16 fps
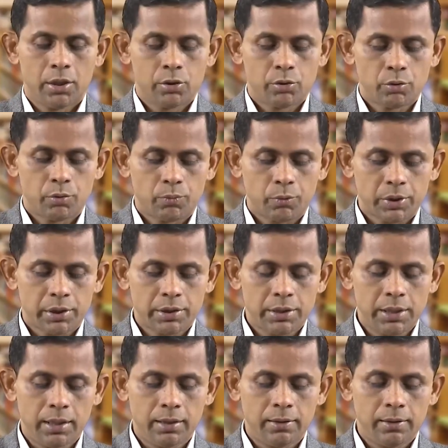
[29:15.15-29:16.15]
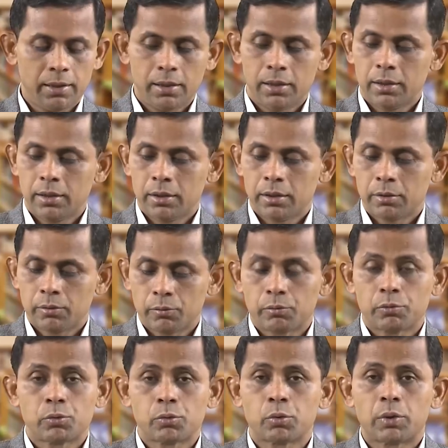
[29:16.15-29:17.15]
So, potential,
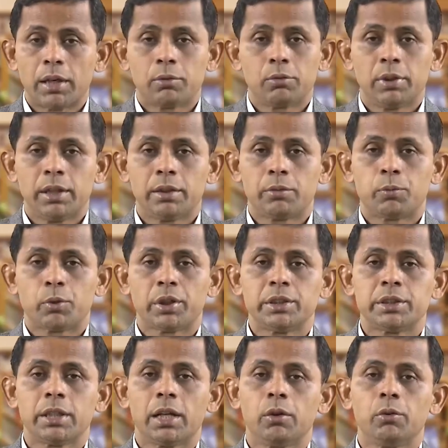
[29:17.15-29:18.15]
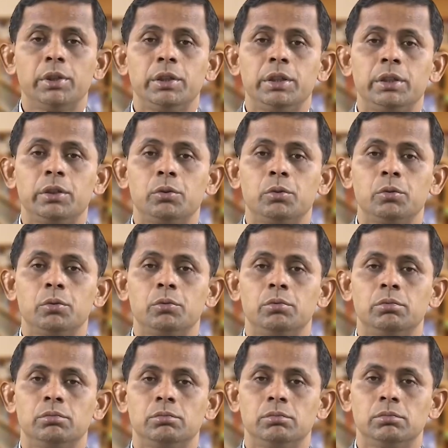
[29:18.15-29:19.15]
to calculate potential we need to
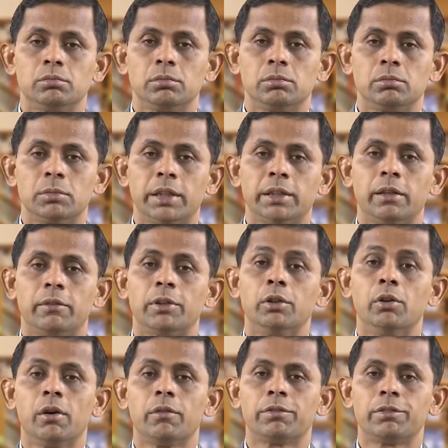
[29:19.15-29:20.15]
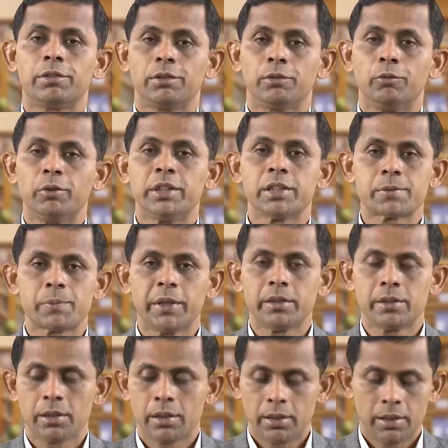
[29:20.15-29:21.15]
get the value of wind
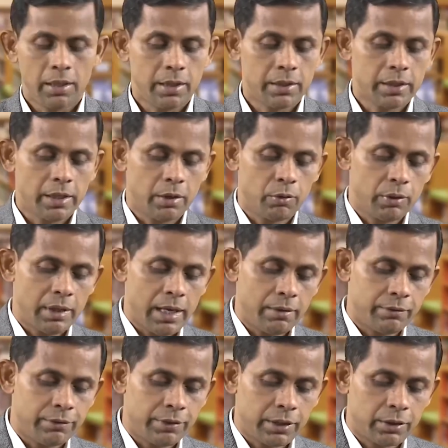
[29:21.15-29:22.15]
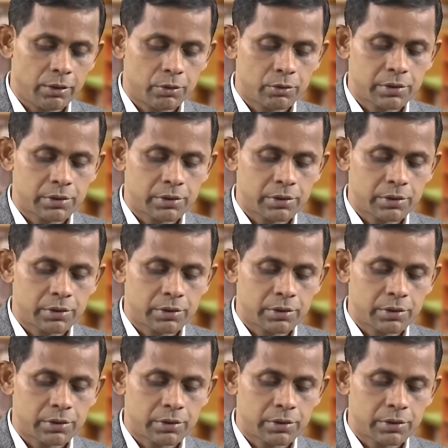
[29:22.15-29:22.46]
speed, and here we have V equal to